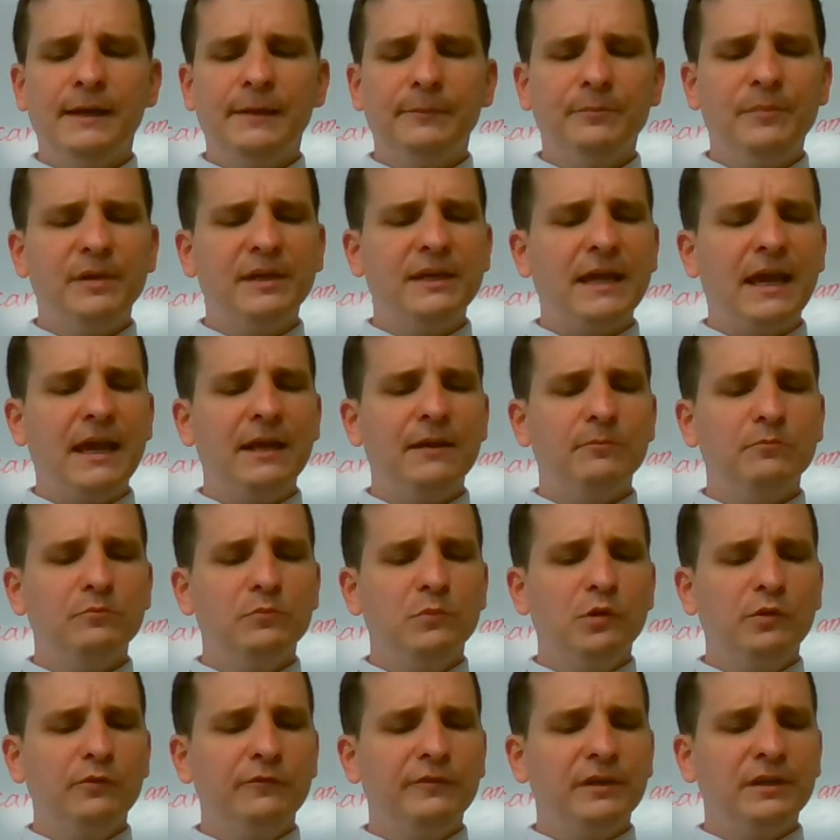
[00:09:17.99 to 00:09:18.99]
began
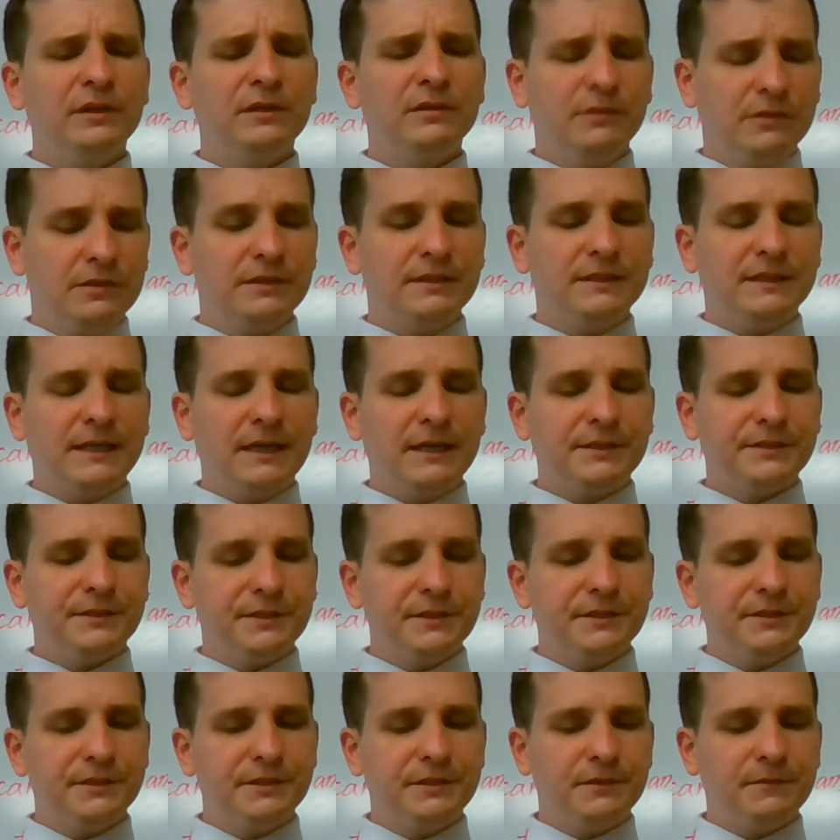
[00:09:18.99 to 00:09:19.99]
moving to
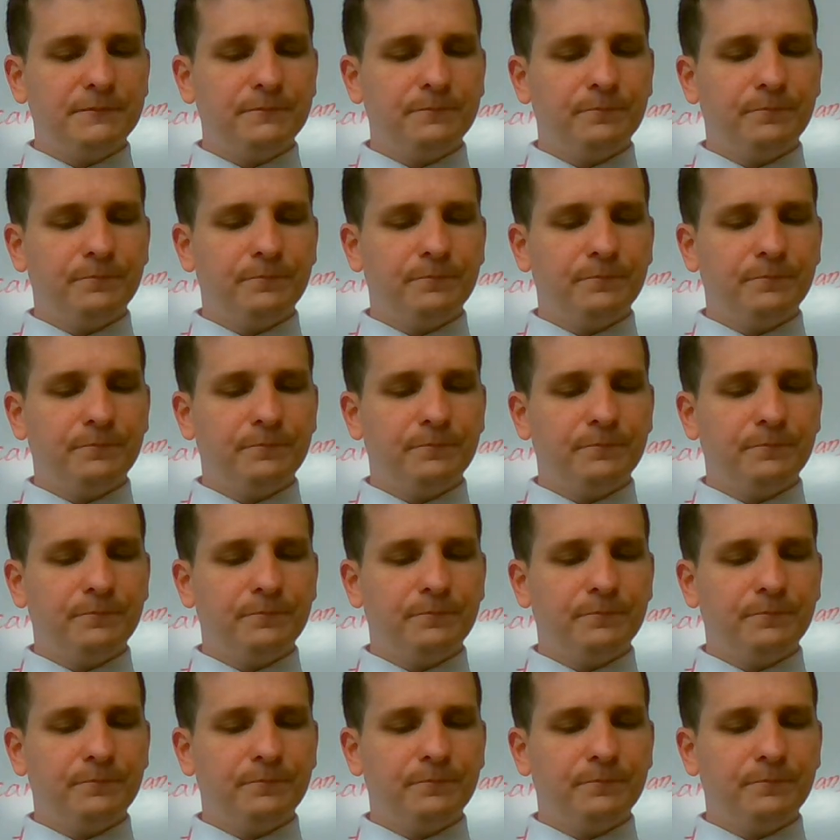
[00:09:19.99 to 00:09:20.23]
Texas.